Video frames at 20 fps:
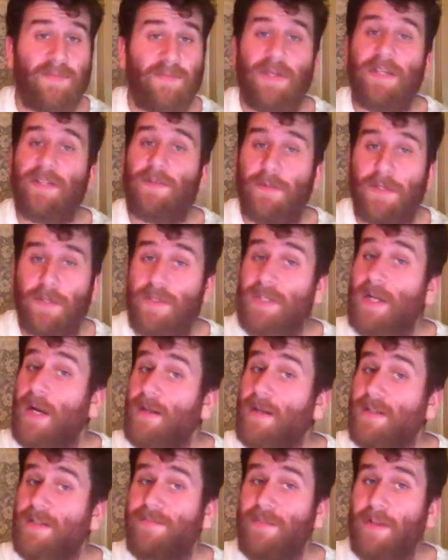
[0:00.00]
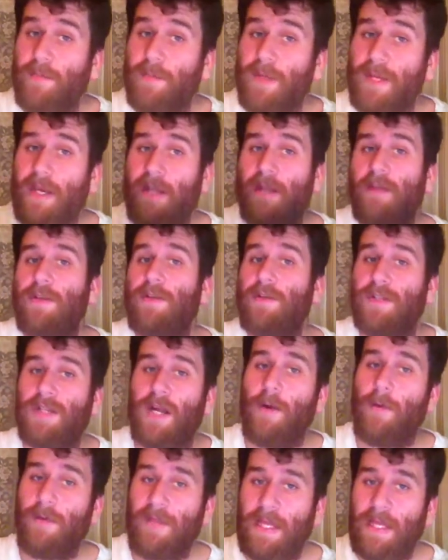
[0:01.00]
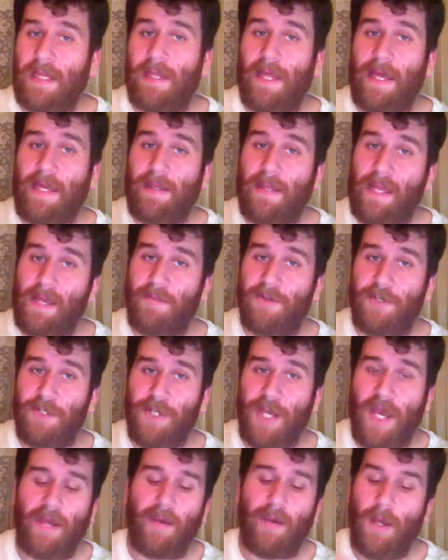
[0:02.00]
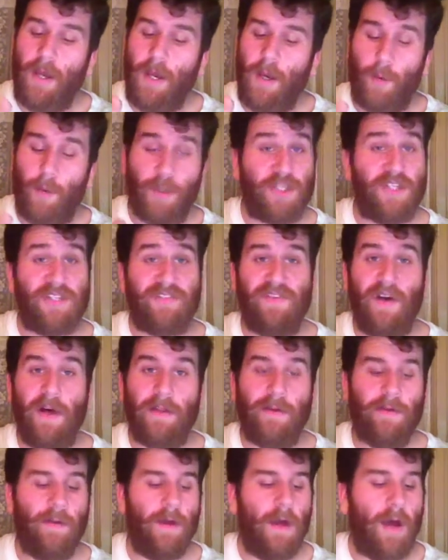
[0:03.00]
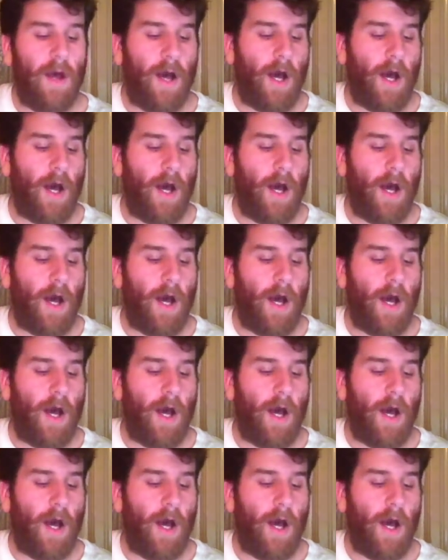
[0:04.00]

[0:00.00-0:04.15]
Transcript: because when you start as a field mechanic, you start with a light labor jack, which is fun.